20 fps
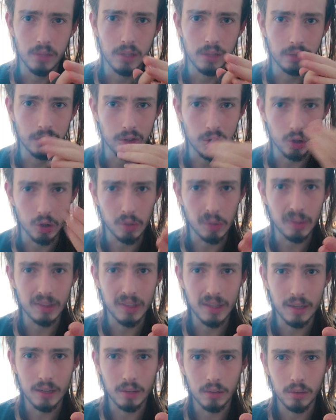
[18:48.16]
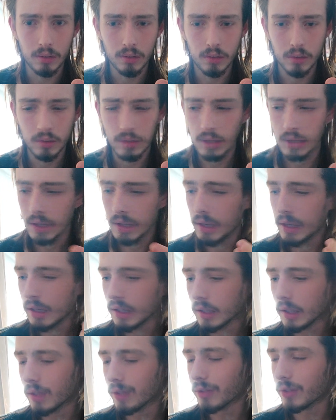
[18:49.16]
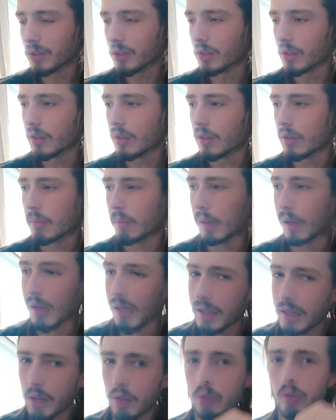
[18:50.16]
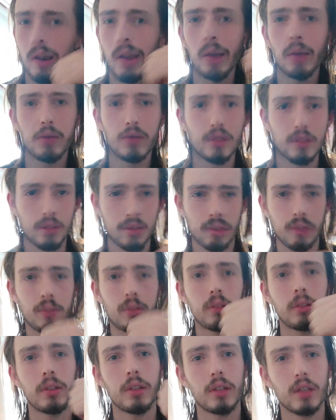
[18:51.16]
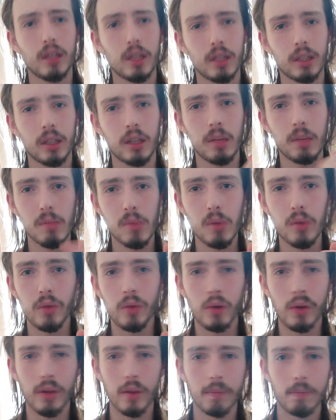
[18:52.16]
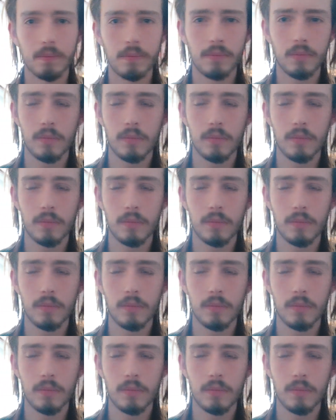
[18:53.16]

You have to double down. You have to play around it and kind of move with it.